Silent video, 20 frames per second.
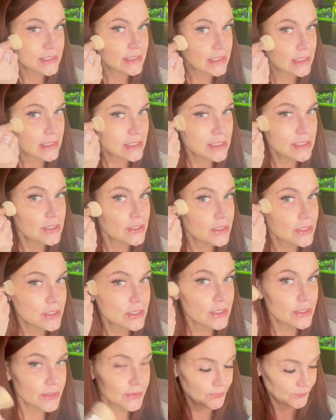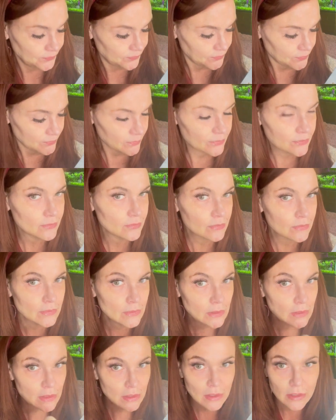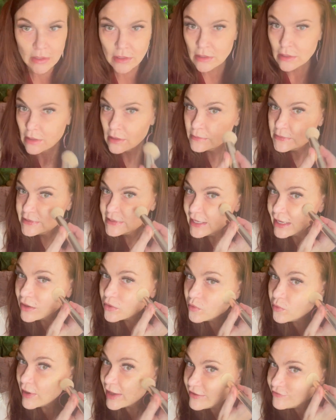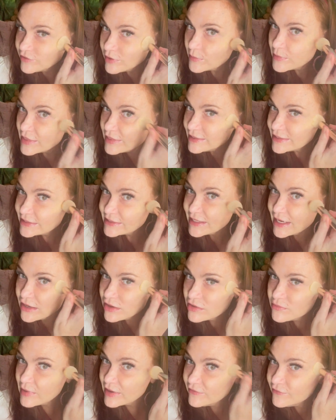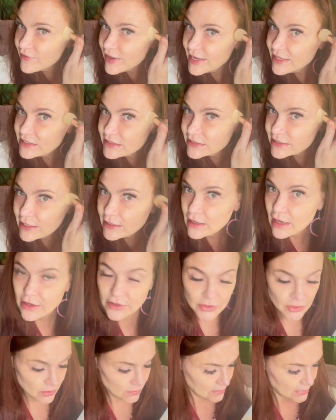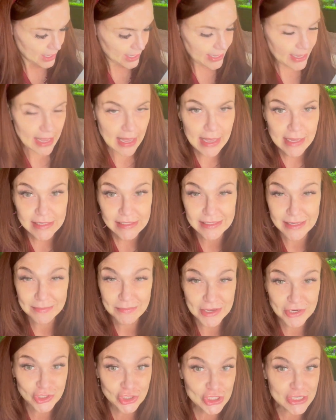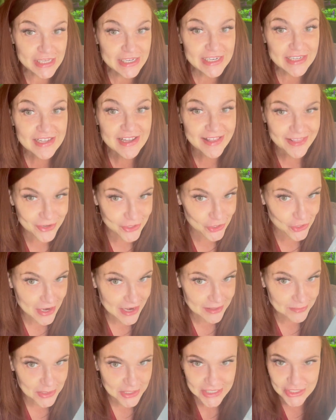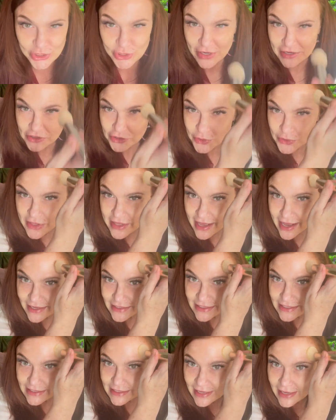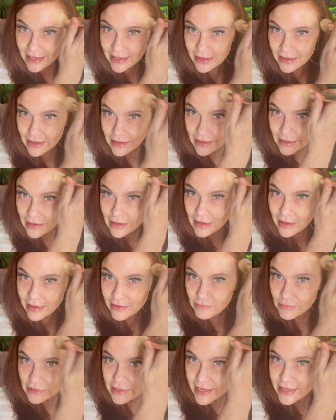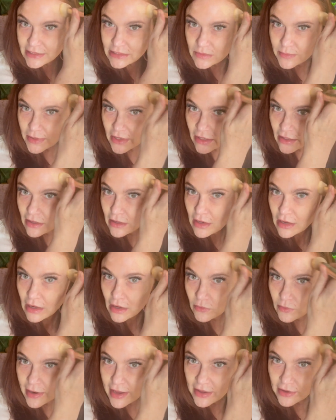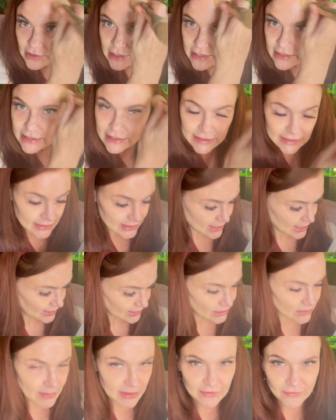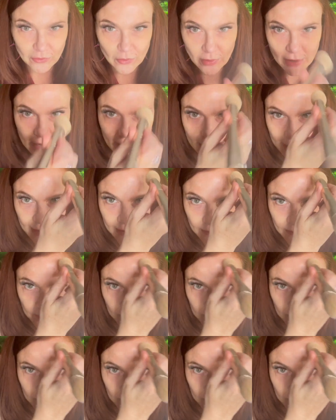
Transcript: here, staying away from the center of my face and under my eyes. I'm actually going to color correct. I'm going to teach you how to do that today. I have melasma around the sides of my forehead.